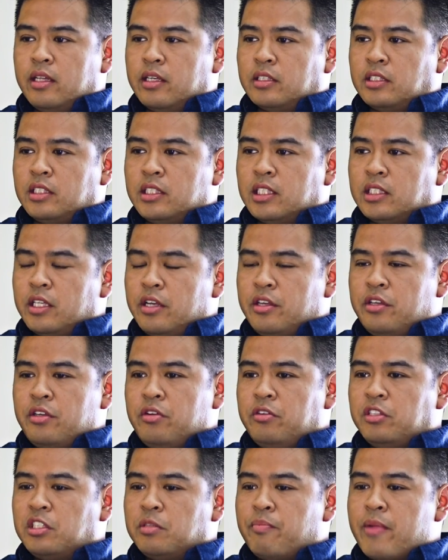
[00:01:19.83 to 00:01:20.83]
There's just a
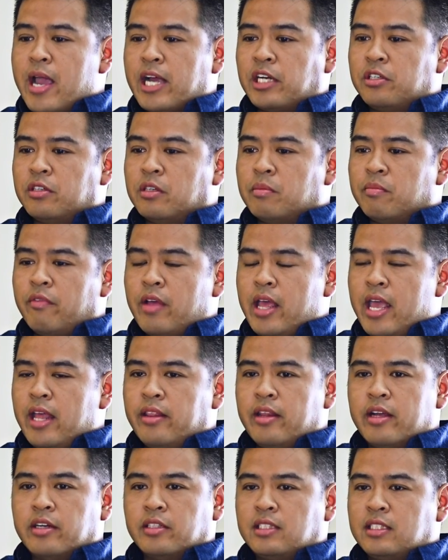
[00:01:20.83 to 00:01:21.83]
huge spectrum,
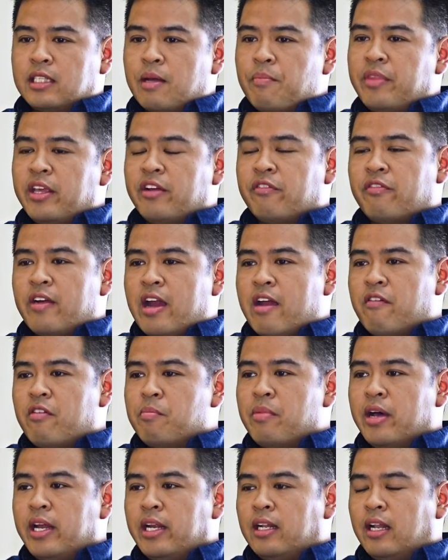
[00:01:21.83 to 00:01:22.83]
and there's something for
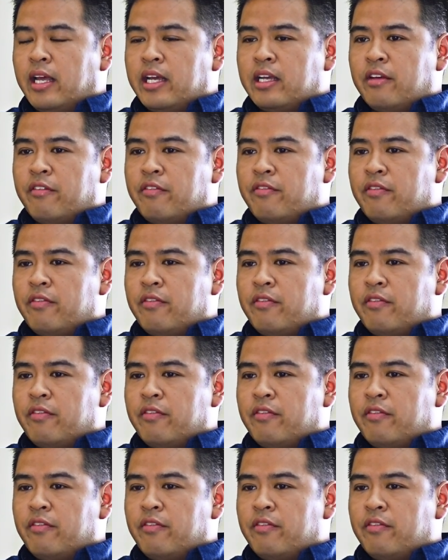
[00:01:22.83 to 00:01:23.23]
everybody. Like